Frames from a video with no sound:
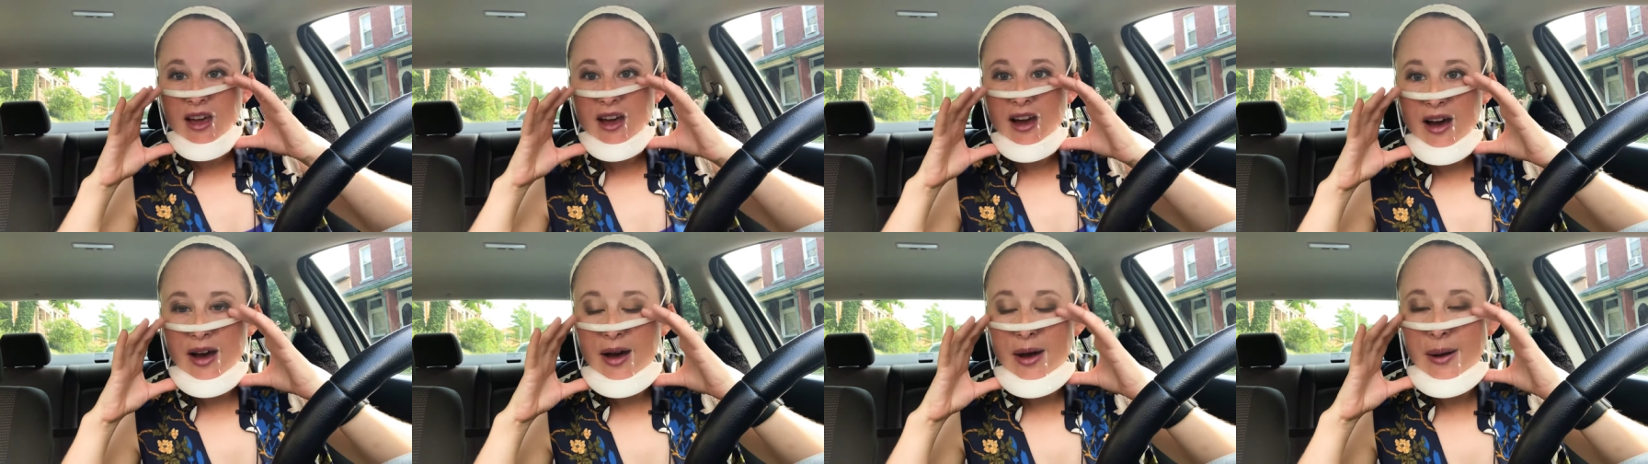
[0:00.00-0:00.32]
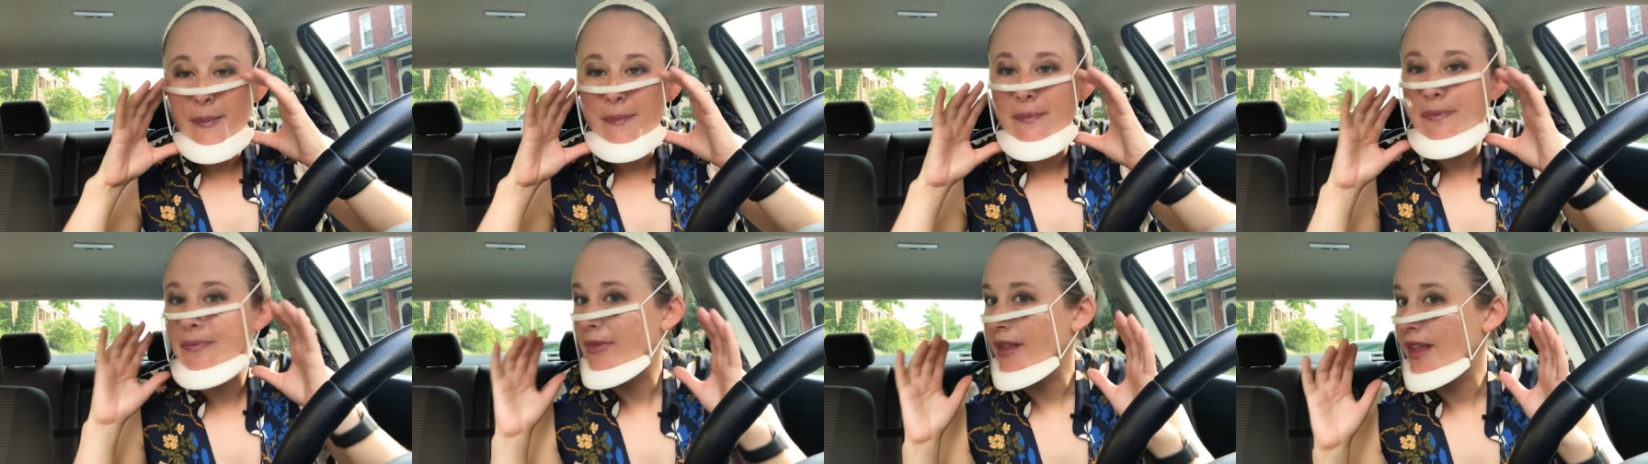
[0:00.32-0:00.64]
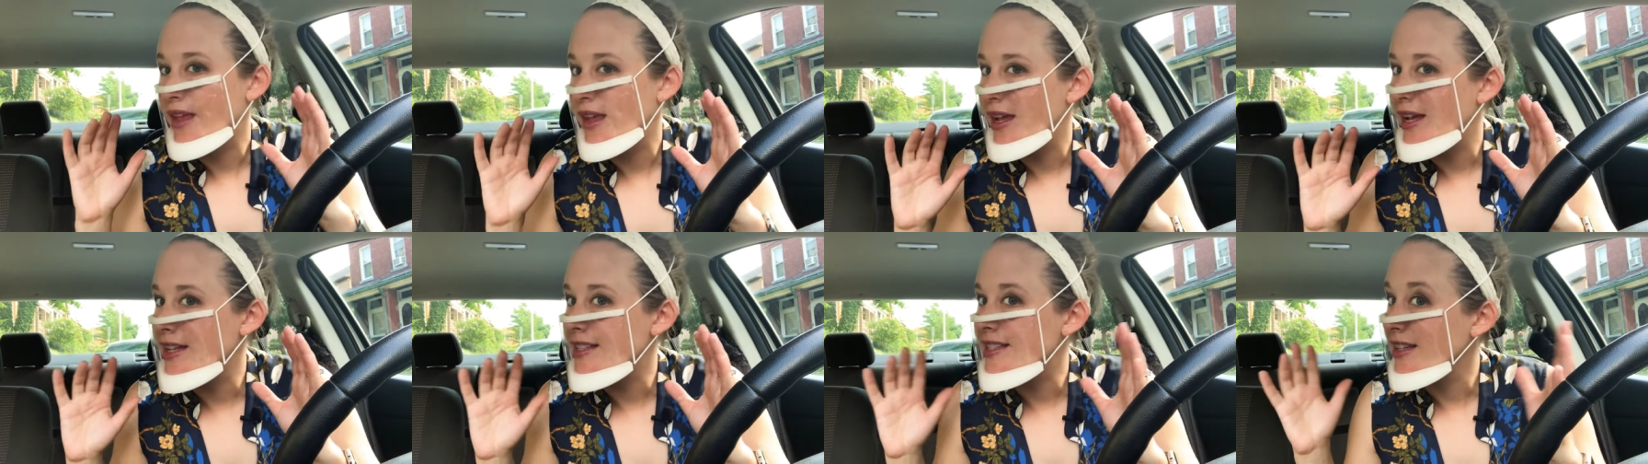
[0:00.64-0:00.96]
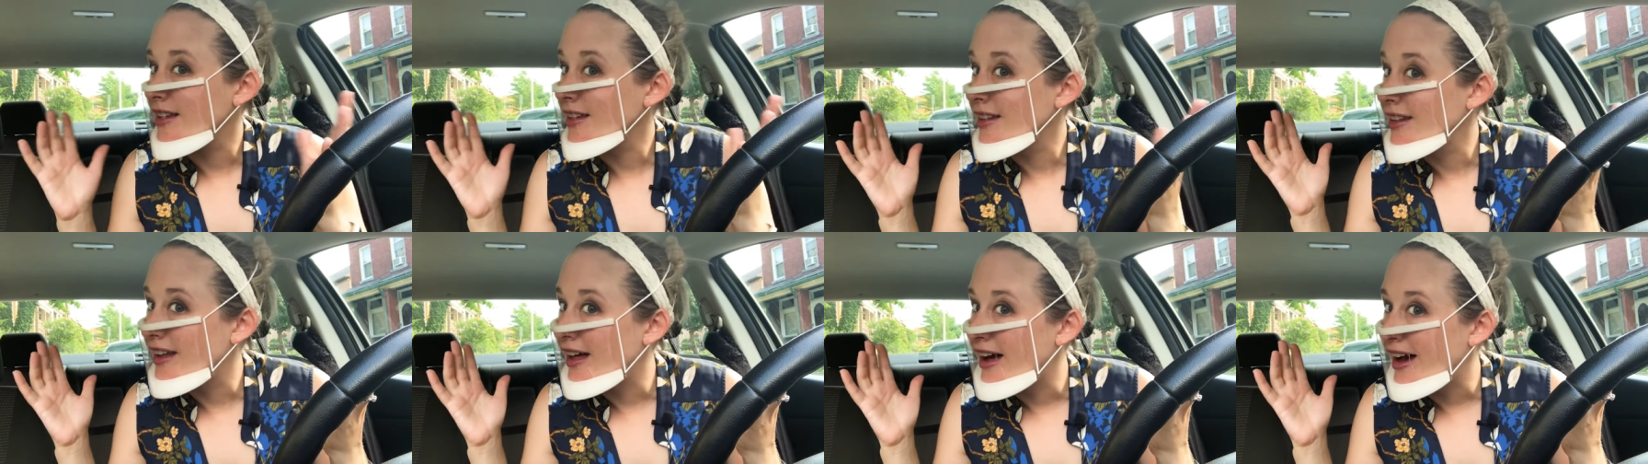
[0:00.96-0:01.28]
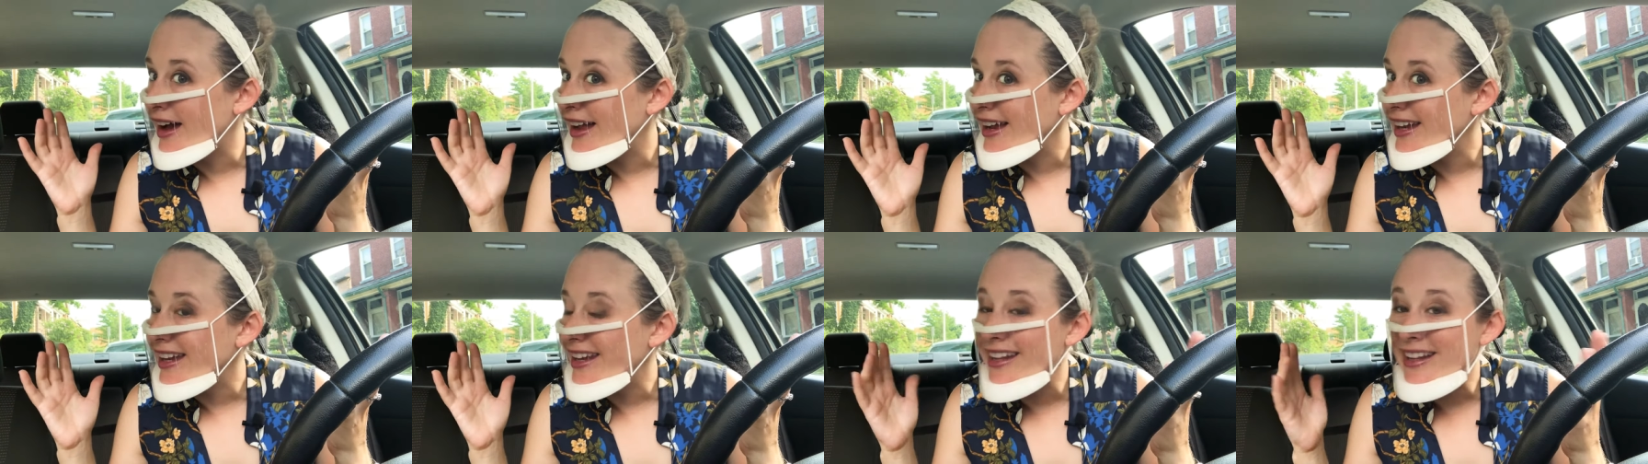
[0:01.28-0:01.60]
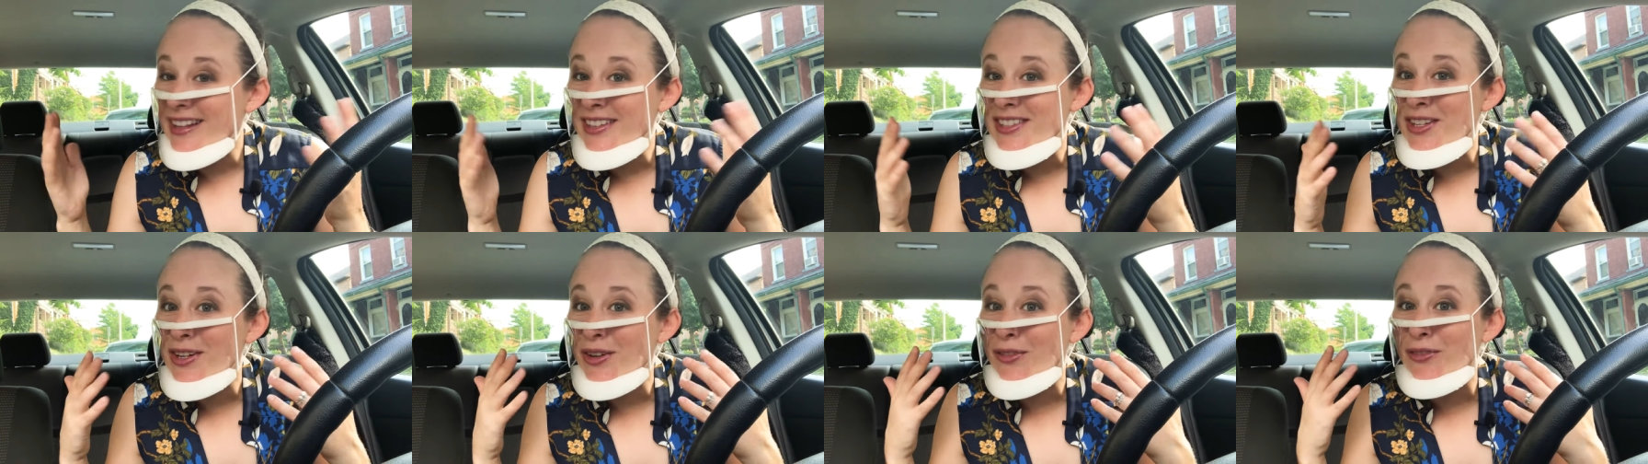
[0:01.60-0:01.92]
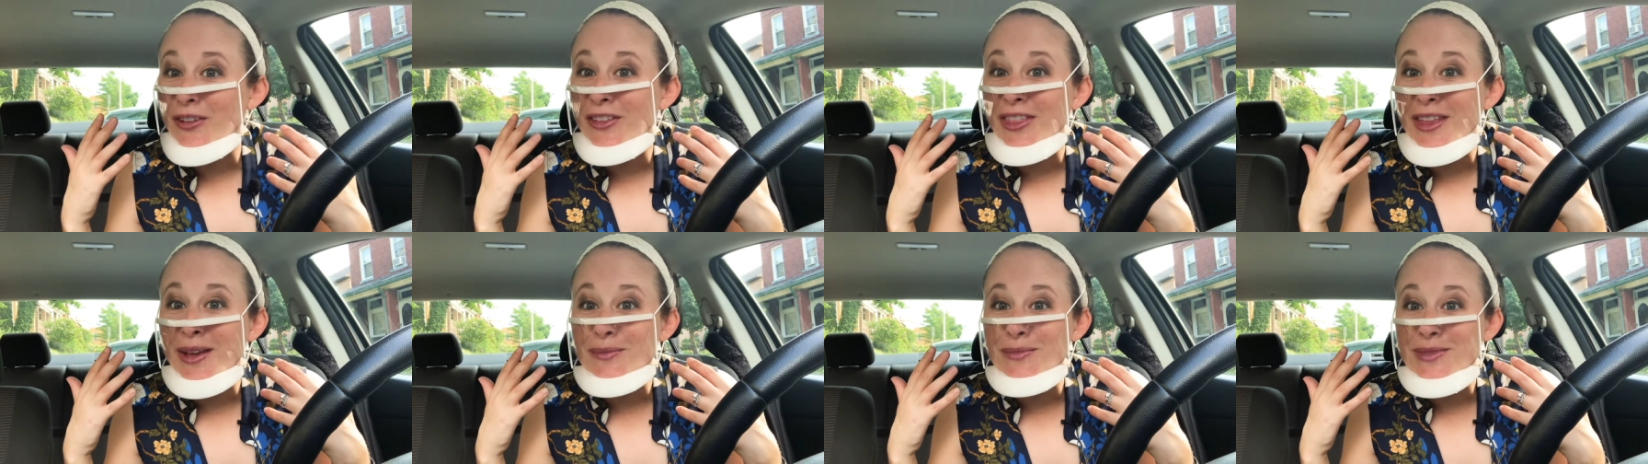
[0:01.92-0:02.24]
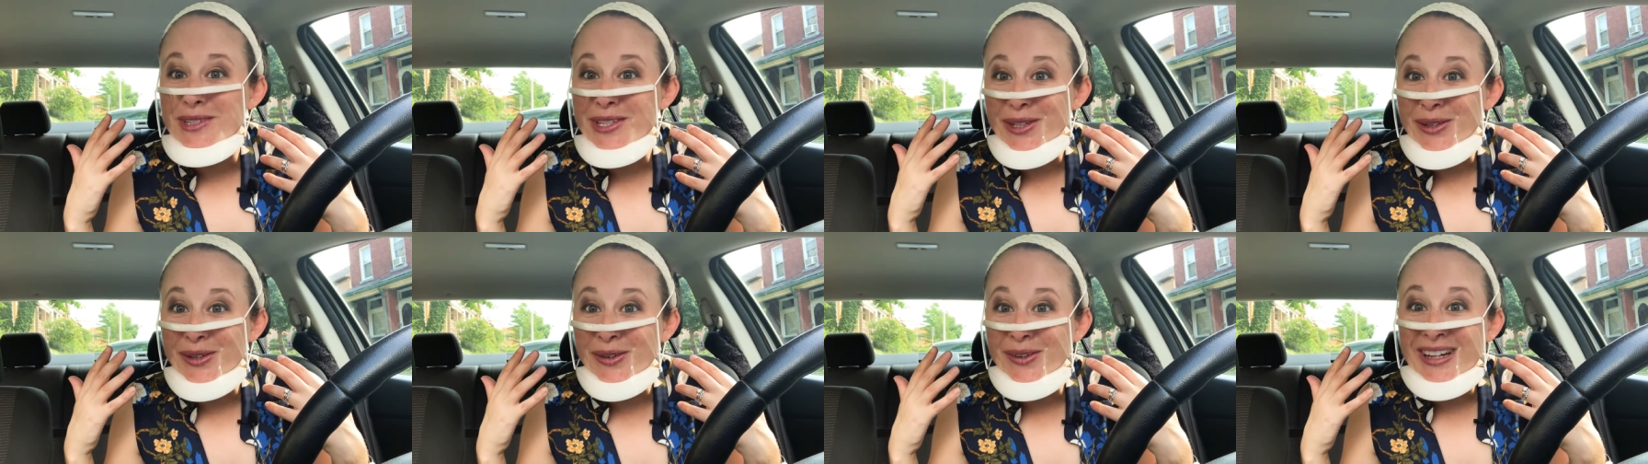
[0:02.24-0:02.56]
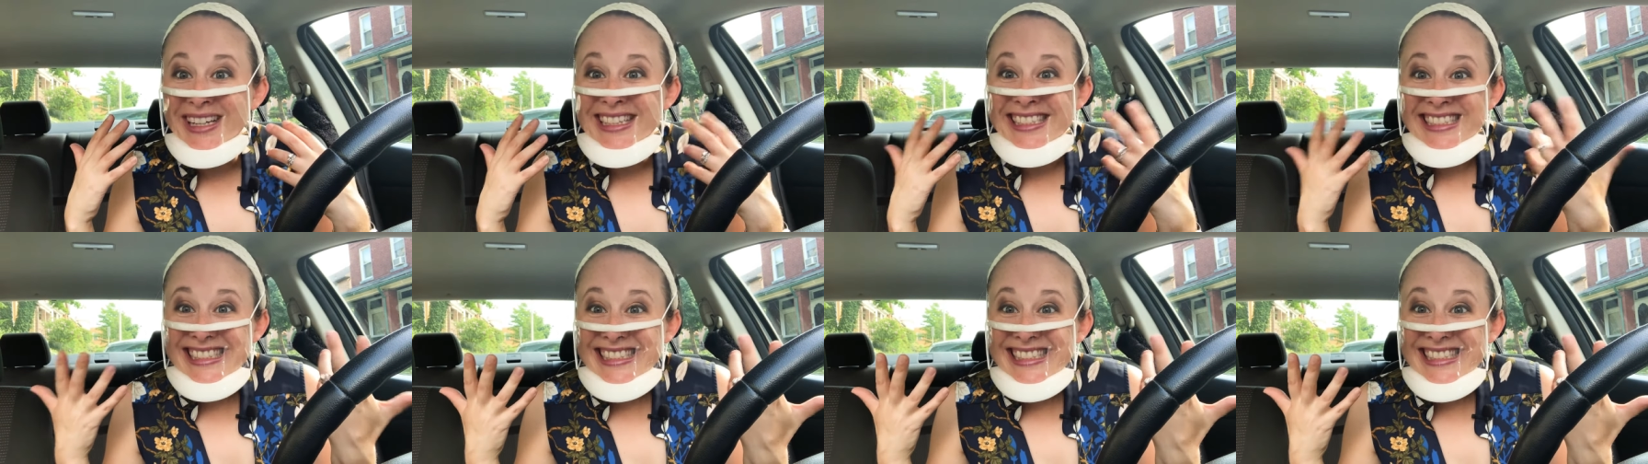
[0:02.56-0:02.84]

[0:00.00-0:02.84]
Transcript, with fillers: Um, it's a lot easier for them to